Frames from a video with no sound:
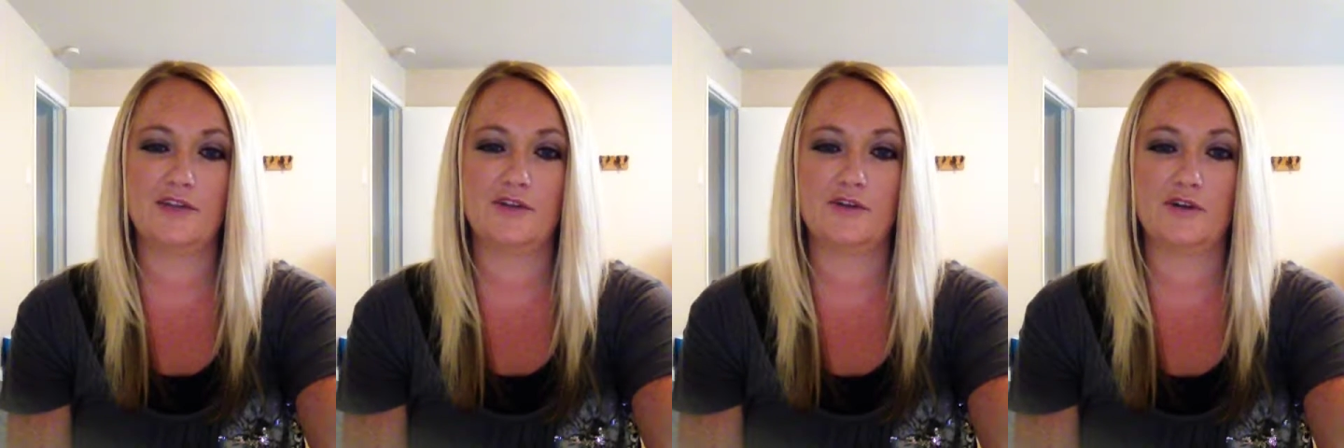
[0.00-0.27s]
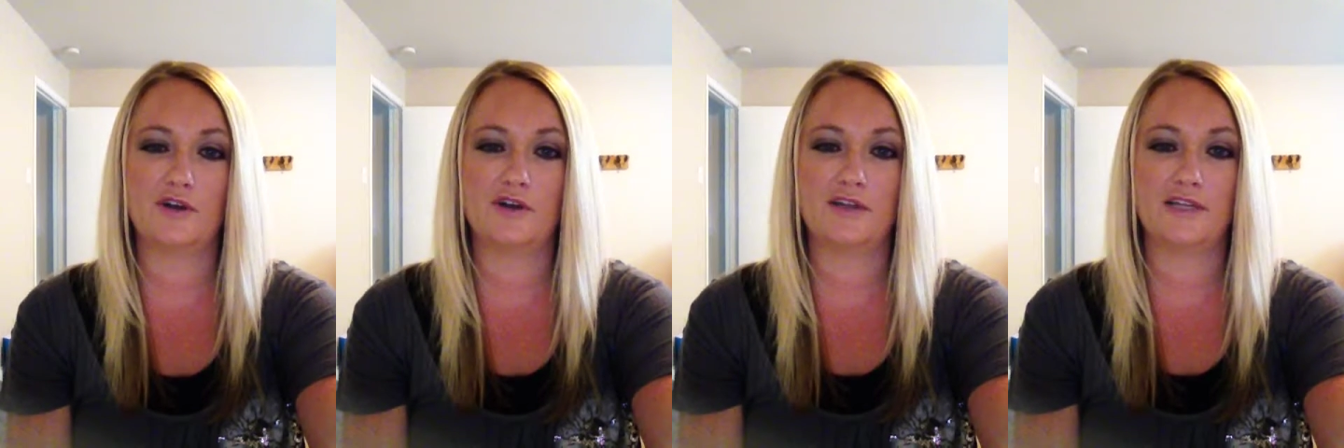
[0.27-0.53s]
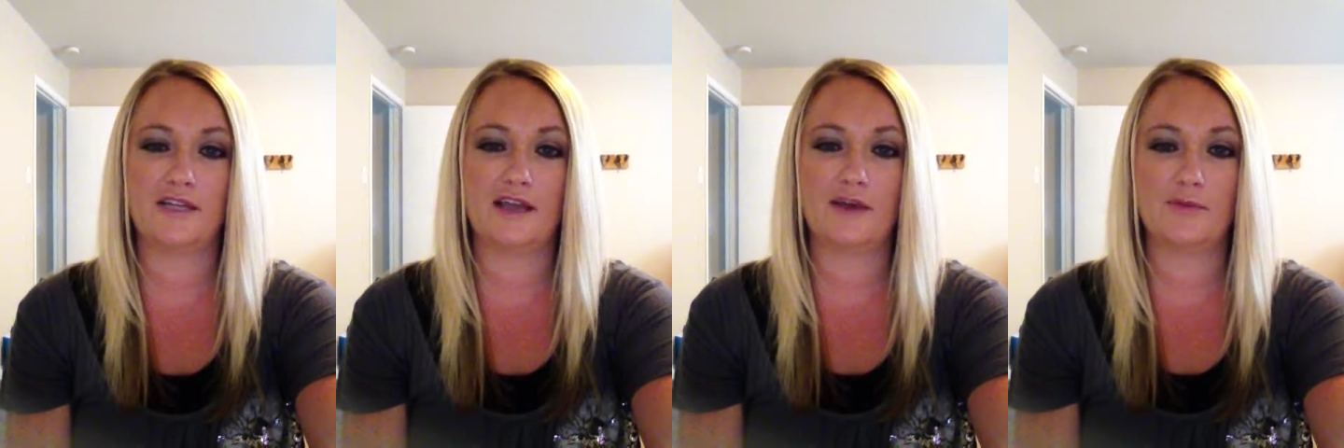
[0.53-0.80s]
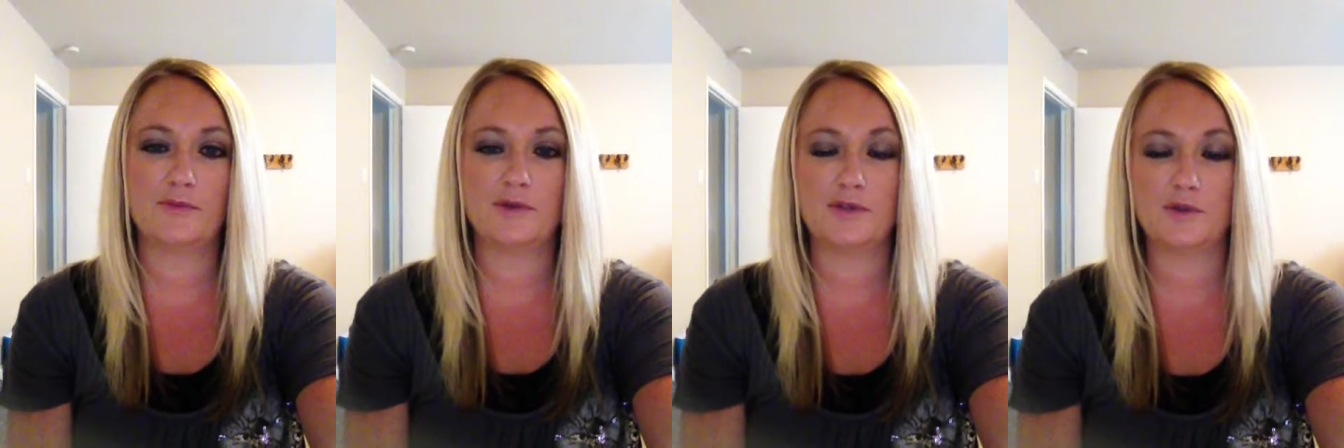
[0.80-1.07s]
you're already
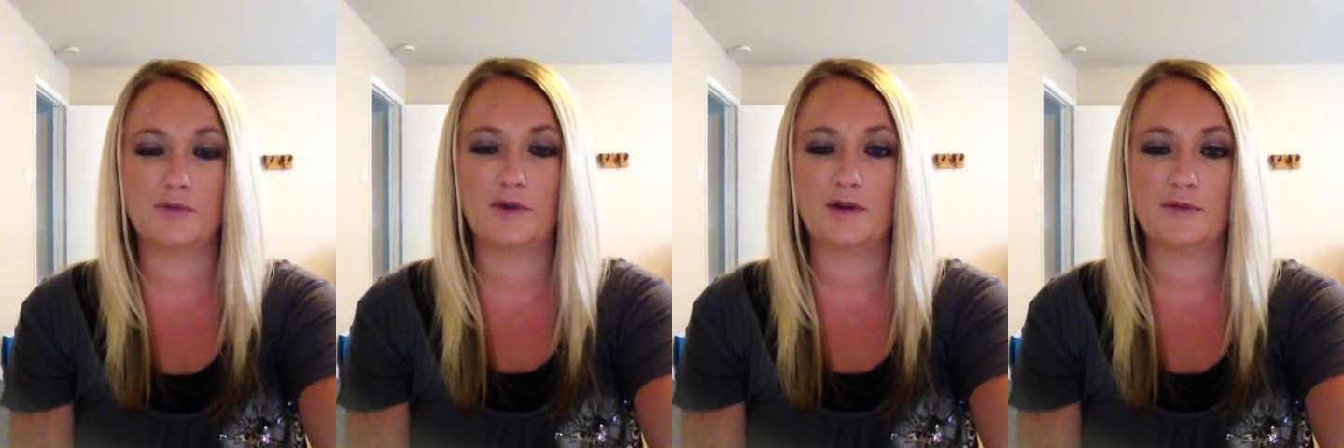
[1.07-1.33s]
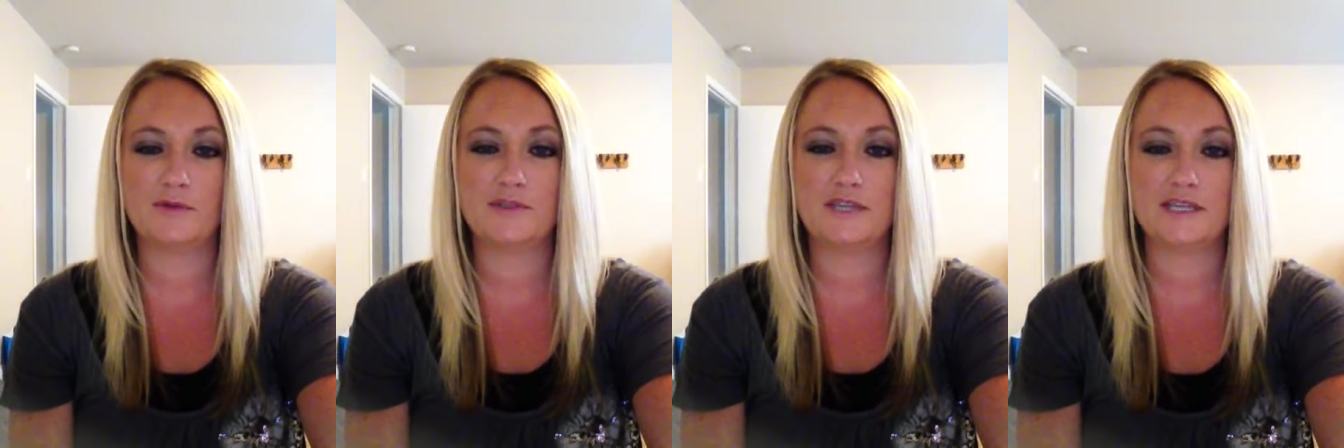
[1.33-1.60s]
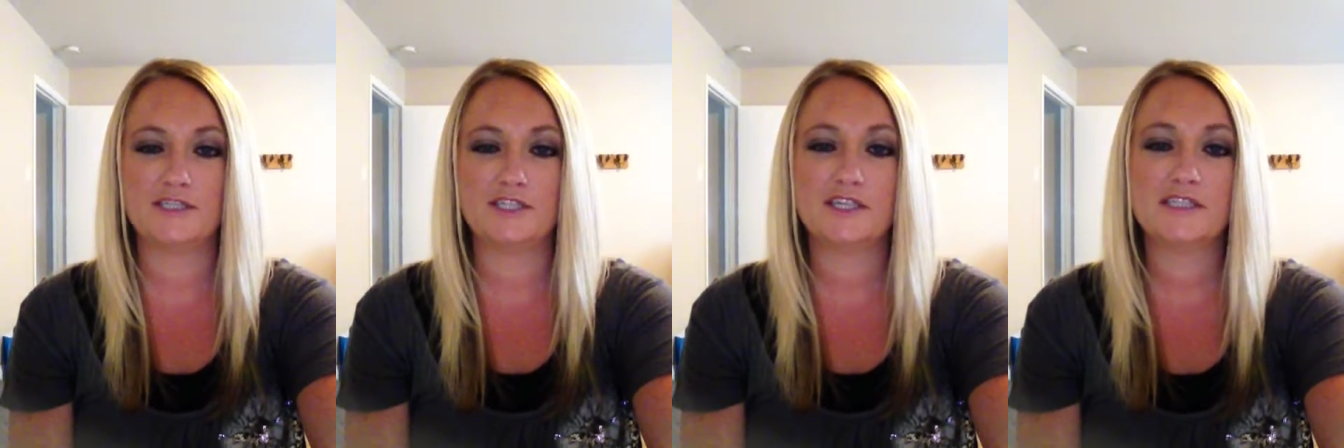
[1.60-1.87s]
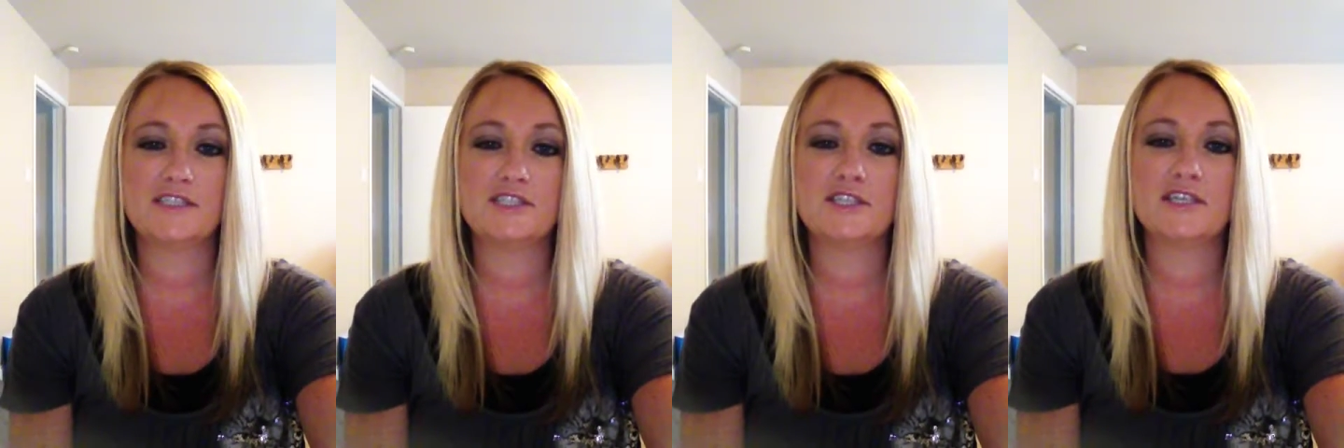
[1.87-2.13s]
helping your body with
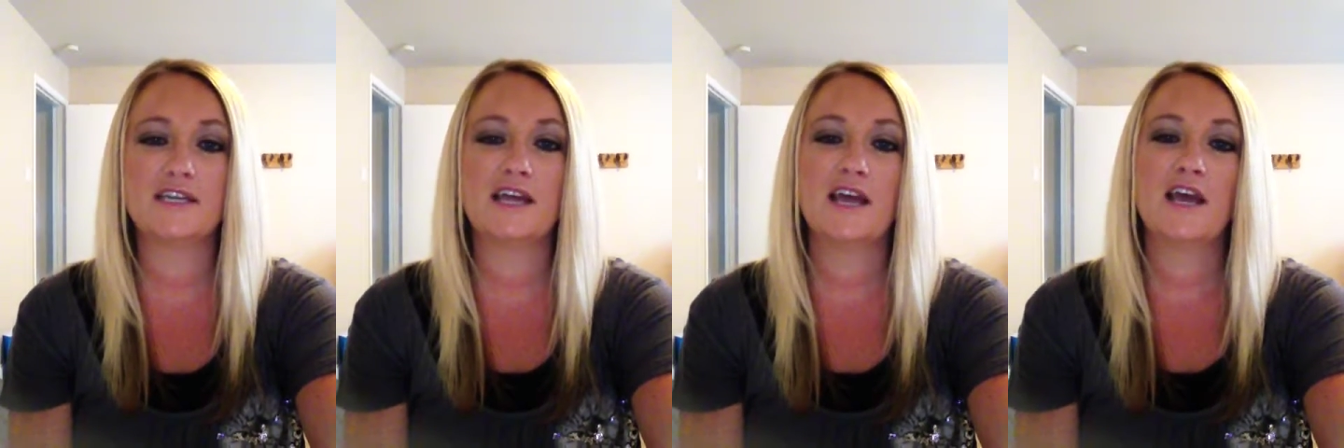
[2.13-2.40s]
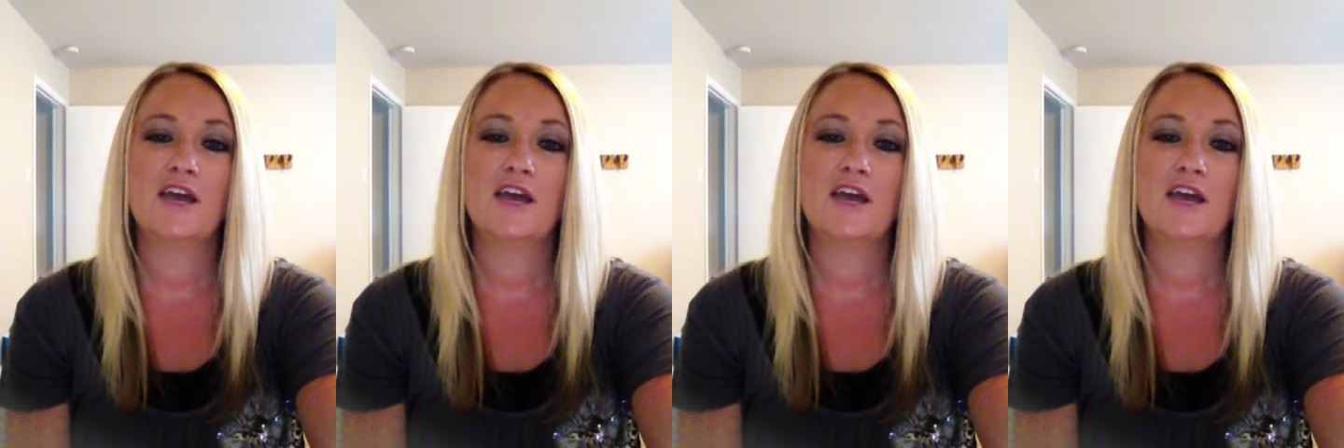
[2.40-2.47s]
digestion,